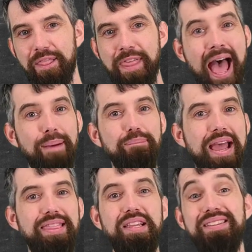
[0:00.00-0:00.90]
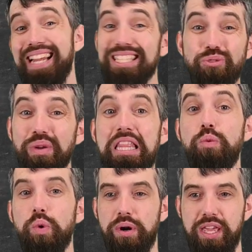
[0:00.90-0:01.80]
that method doesn't really
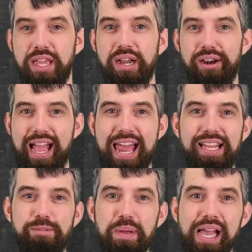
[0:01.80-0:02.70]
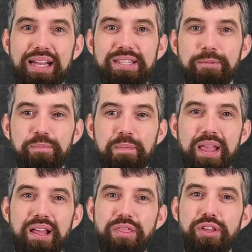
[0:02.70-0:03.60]
work here, and it's because
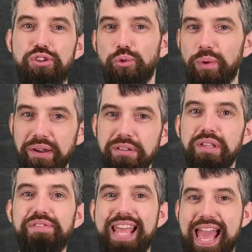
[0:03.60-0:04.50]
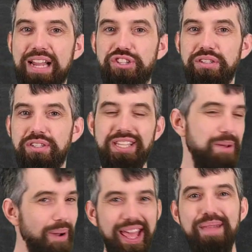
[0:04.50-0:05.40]
the derivatives of tangent just
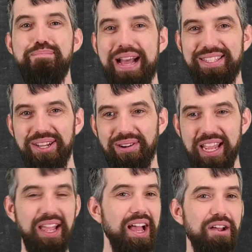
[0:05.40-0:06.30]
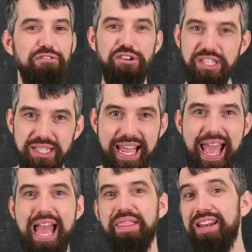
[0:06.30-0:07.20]
keep on getting messier. Like, first is
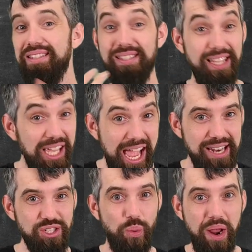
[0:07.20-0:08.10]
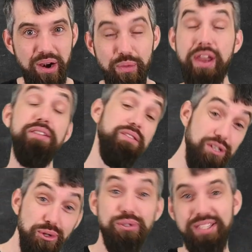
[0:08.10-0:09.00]
tan, then it's secant squared, then it's
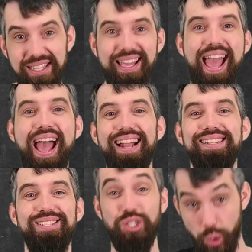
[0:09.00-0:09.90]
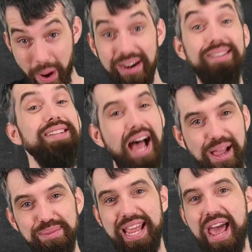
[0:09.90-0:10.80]
2 secant squared
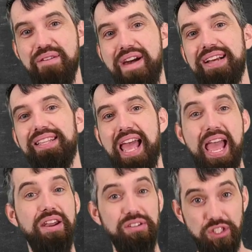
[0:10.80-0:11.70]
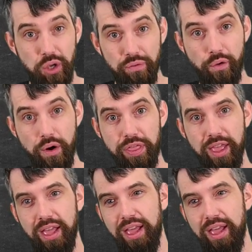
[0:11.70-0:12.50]
times tan of x, and so forth.